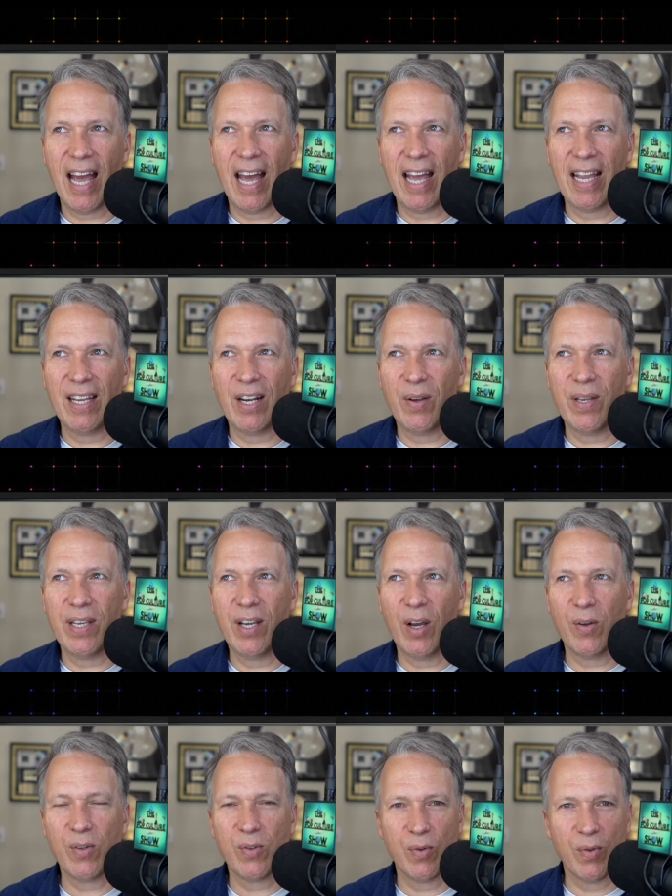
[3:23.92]
I, you know, he
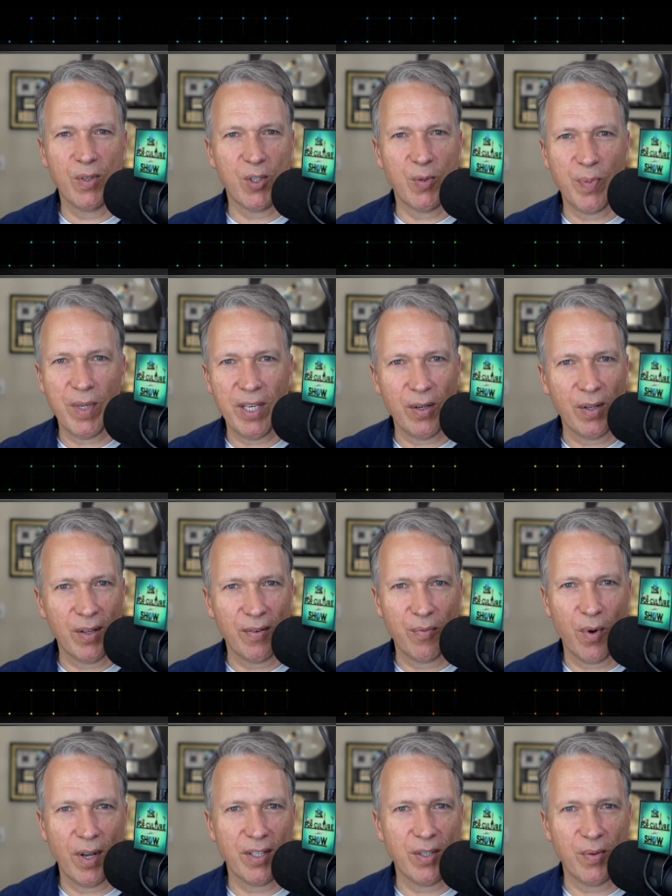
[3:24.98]
goes through the spiel of
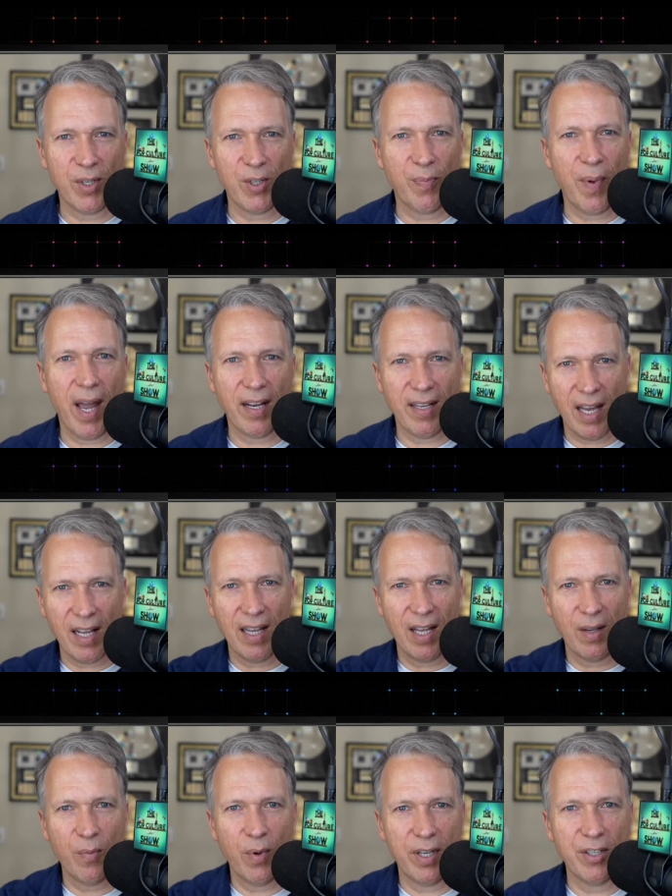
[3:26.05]
what to expect, kind of
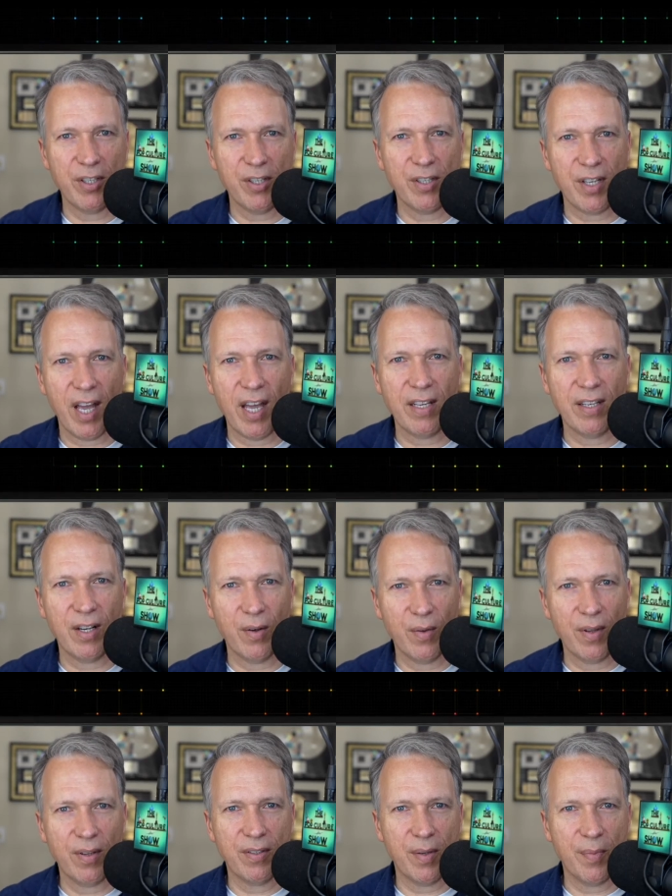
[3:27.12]
like what he just said. You
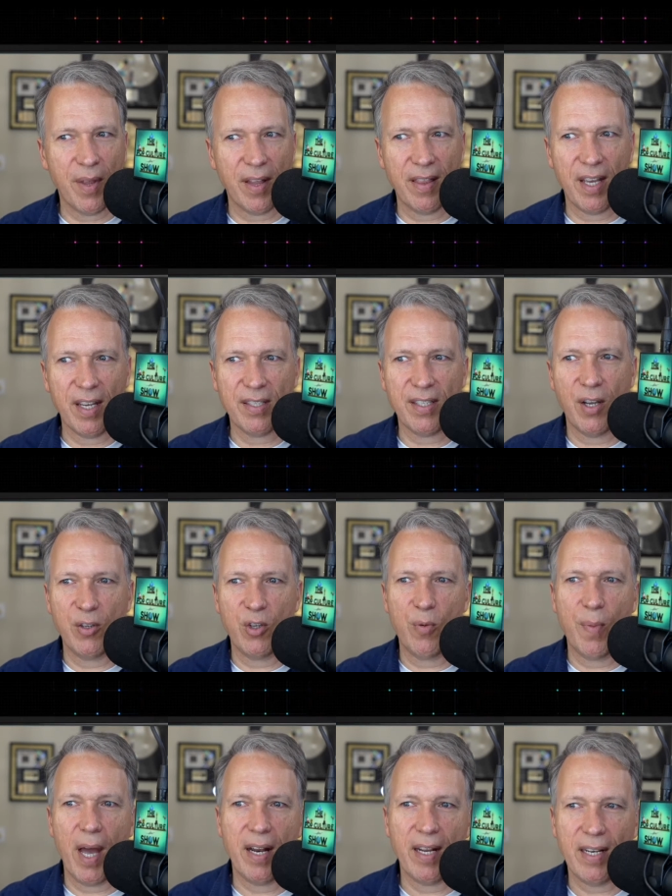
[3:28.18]
know, some of the things telling you
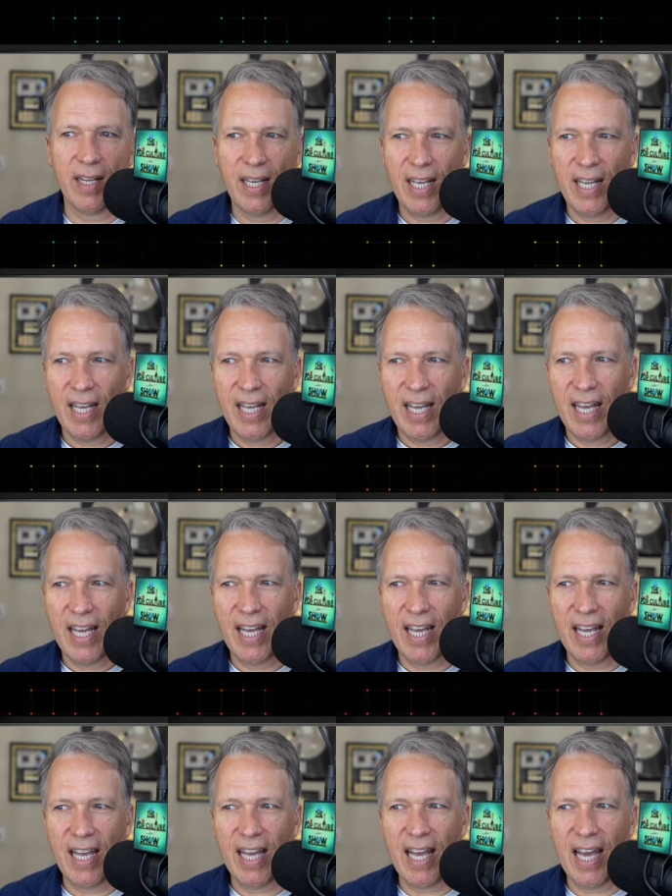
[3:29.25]
about it,
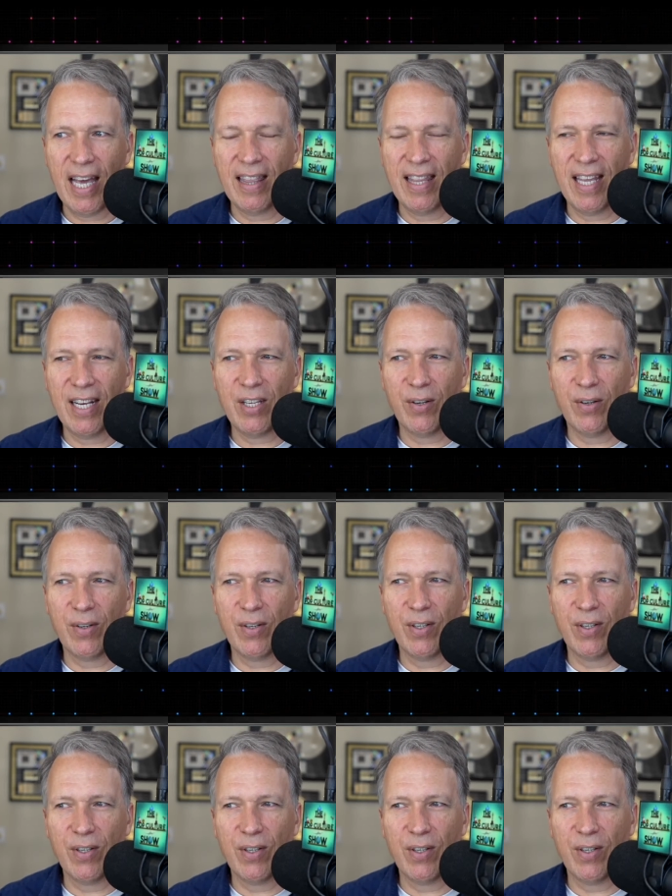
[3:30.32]
and then you're